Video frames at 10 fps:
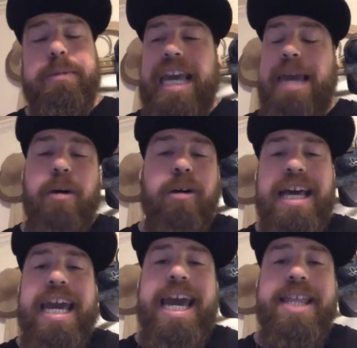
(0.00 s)
became all
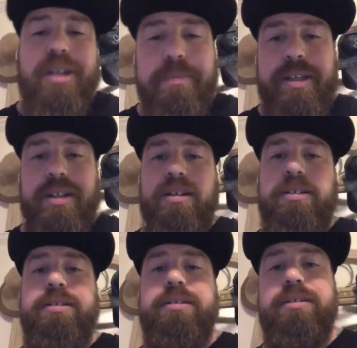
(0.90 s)
I had to depend
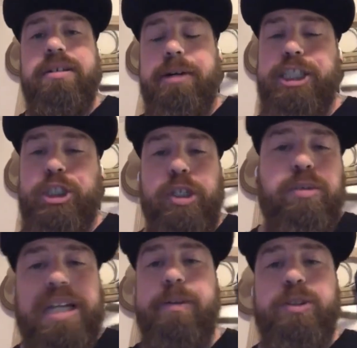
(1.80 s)
on, my strength
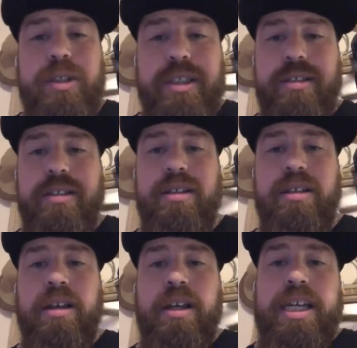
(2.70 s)
when I was weak.
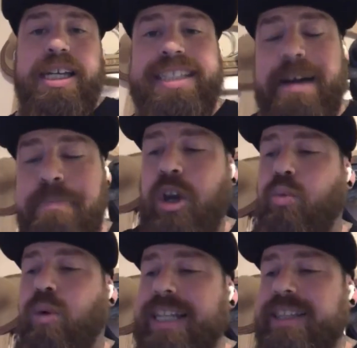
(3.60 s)
And as I
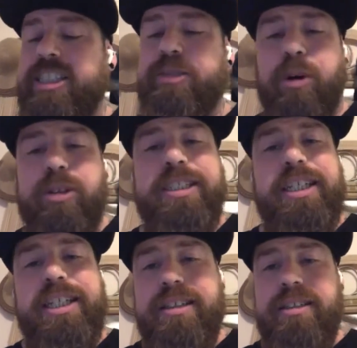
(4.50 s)
write these words in
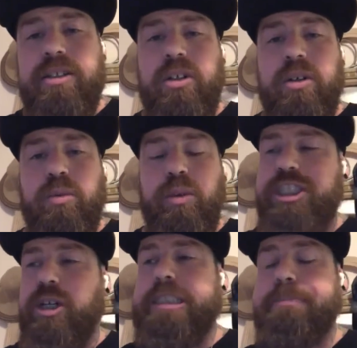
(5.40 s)
ink,
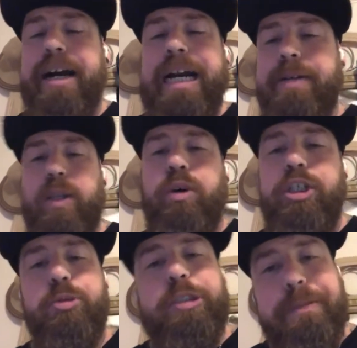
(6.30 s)
which are inspired by the
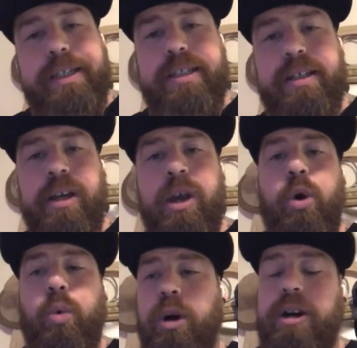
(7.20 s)
ones you speak,
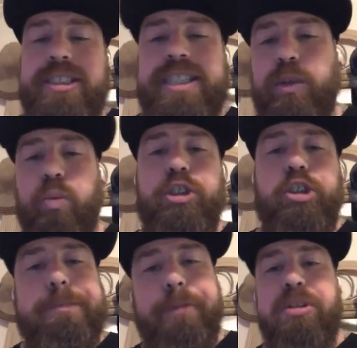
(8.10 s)
words like the ones you
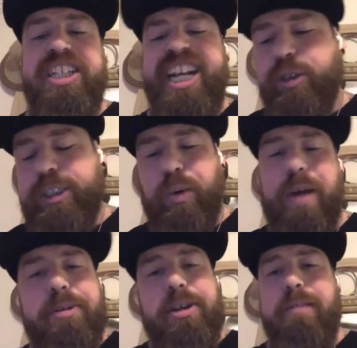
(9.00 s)
spoke the day you
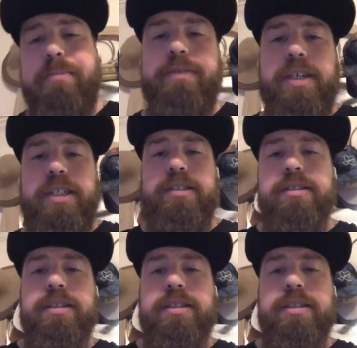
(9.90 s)
swept me off my feet.